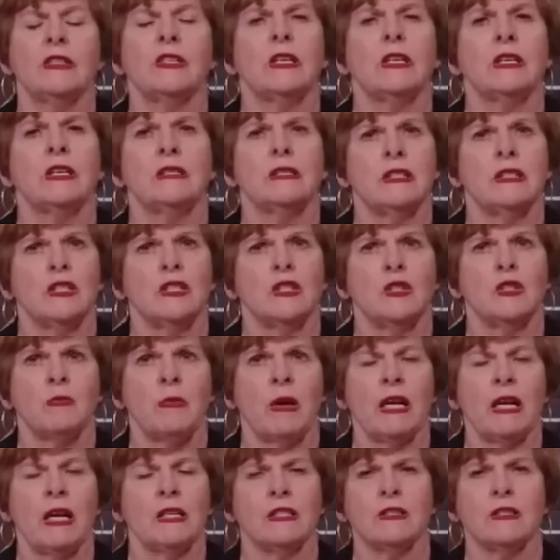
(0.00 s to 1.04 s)
This
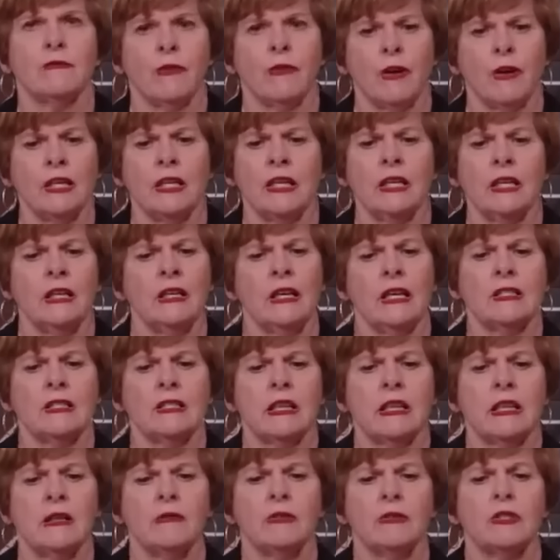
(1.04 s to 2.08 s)
will not
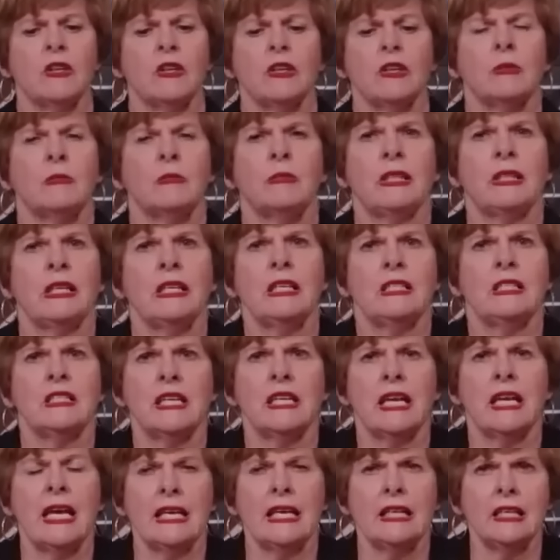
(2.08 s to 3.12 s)
be
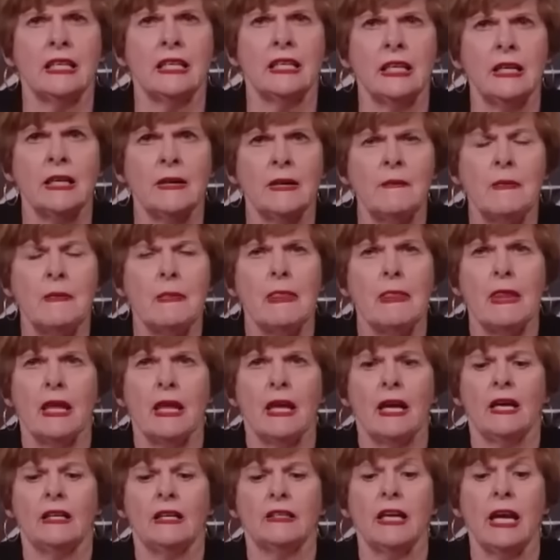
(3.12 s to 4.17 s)
tolerated, says the Lord.
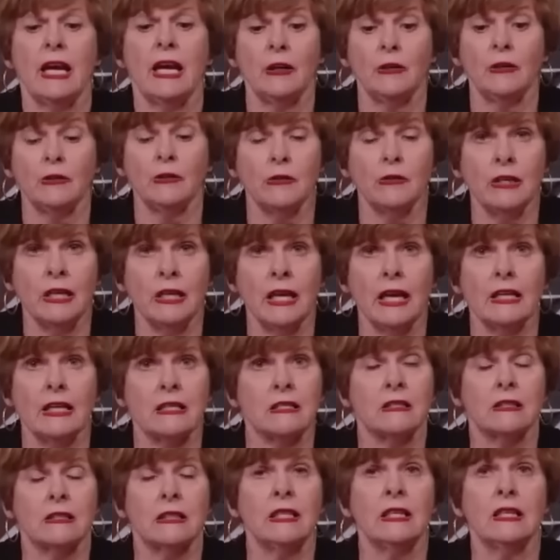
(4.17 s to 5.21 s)
It's time to
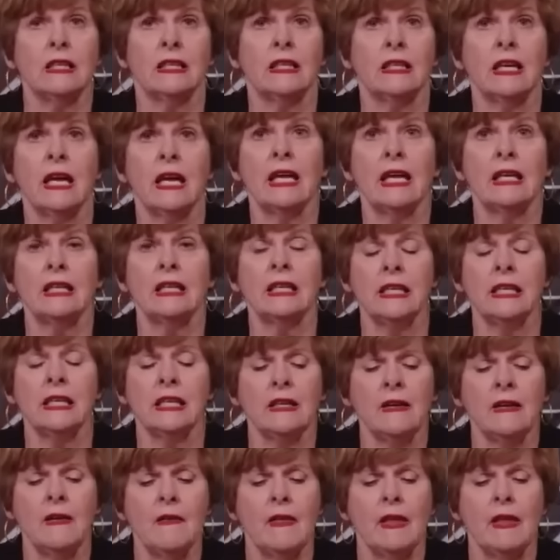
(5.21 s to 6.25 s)
confess
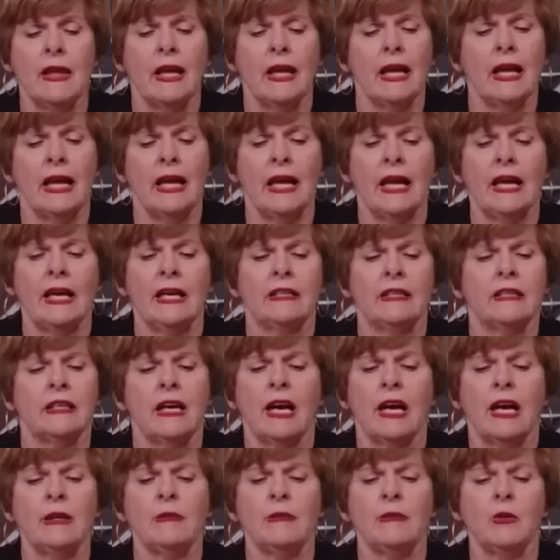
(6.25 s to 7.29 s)
before you're exposed and
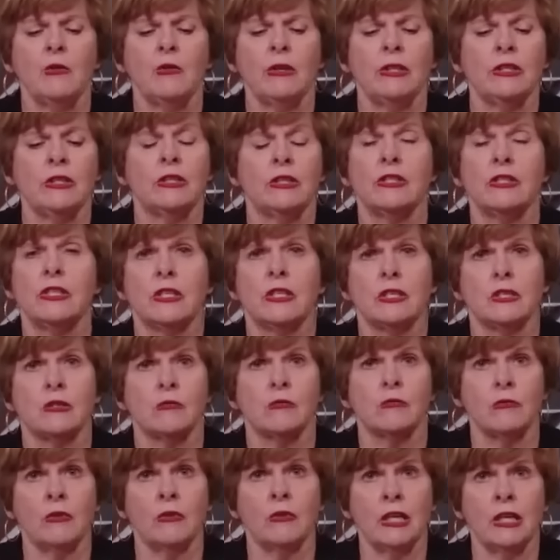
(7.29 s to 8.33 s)
cry out to
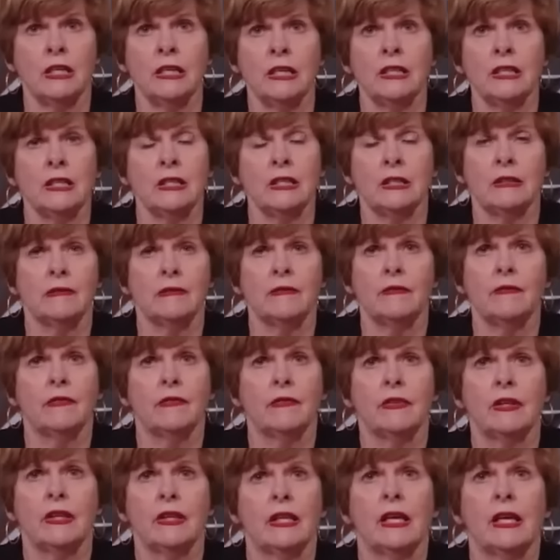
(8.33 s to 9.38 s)
me as, as uh,
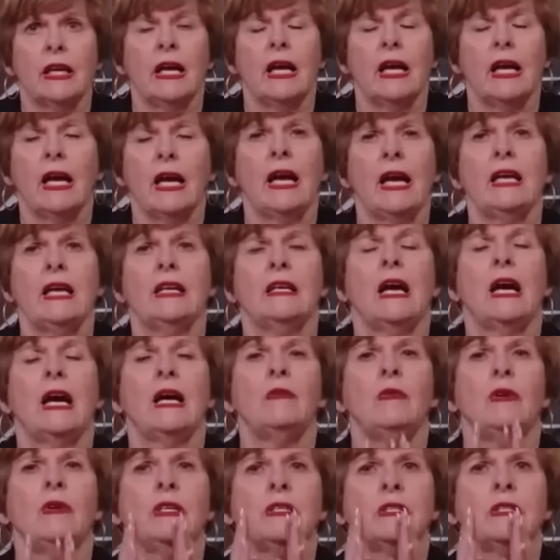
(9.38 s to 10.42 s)
to help you to,
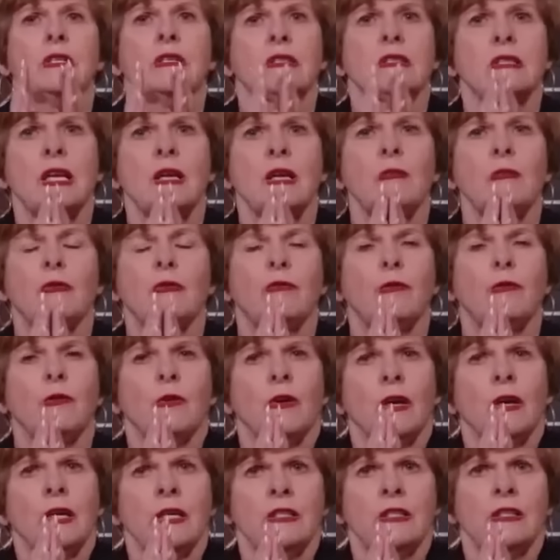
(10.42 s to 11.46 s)
as you navigate through
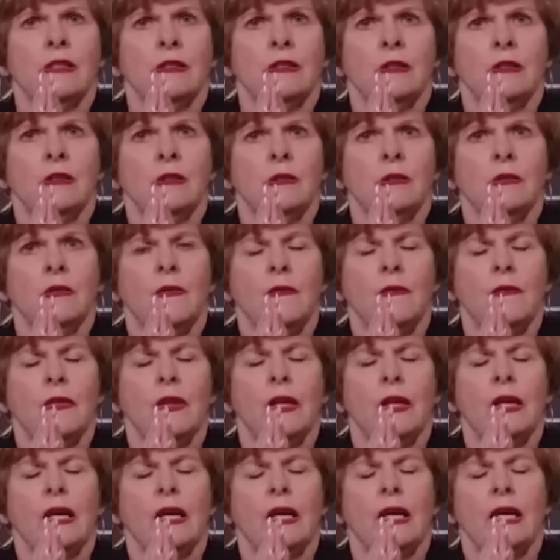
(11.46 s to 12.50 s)
the consequences.
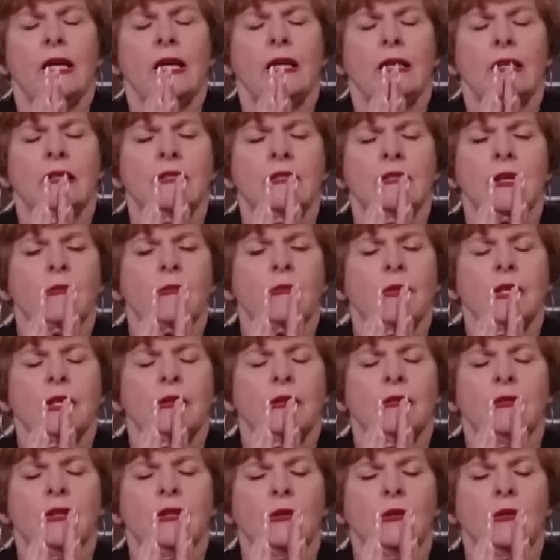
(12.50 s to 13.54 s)
And the Lord says,
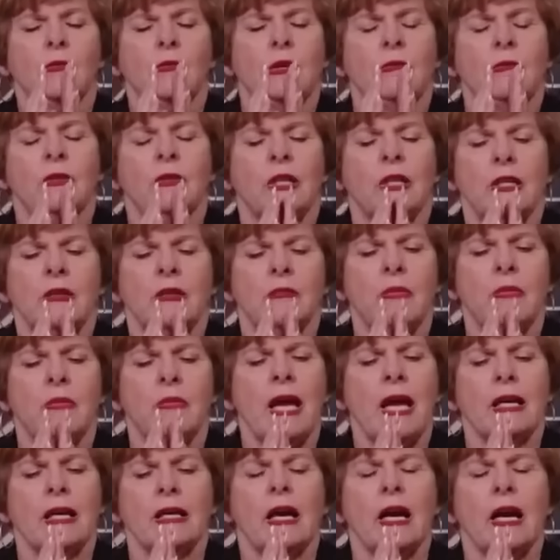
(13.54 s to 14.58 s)
For those who
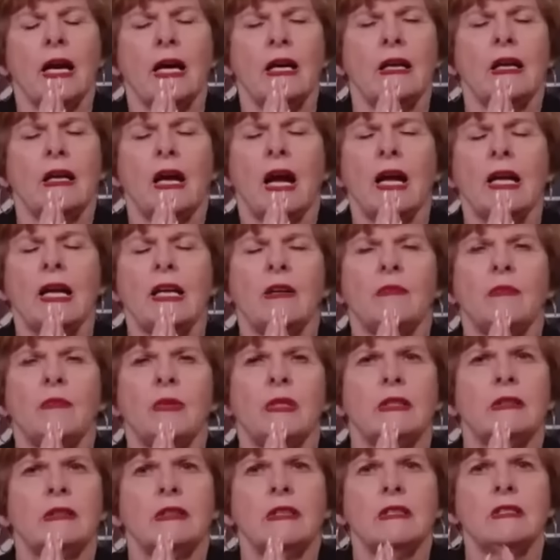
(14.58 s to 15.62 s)
truly love me,
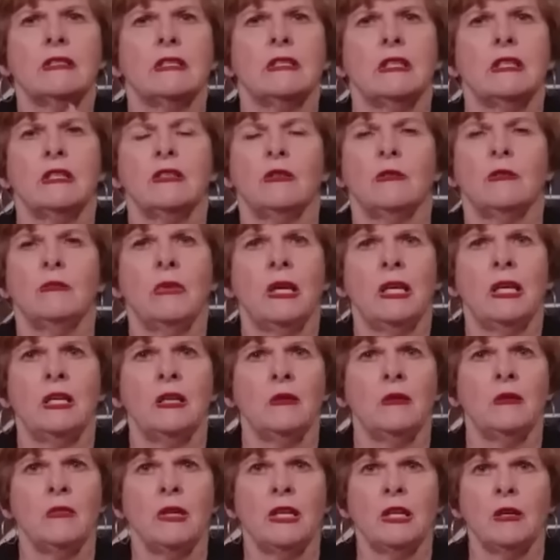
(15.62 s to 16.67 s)
more than hiding your
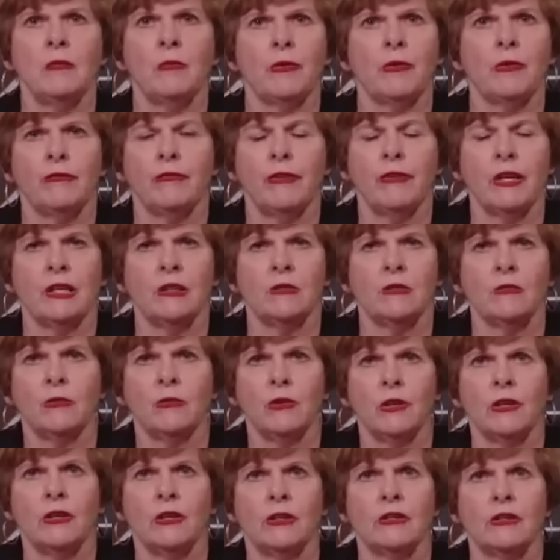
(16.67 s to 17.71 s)
sin, I will
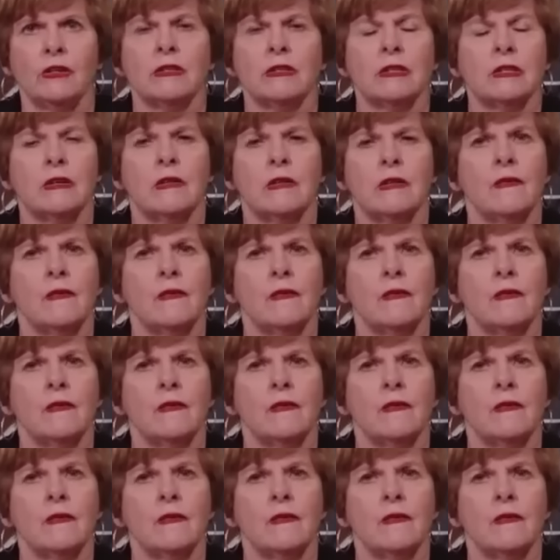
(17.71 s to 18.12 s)
help you,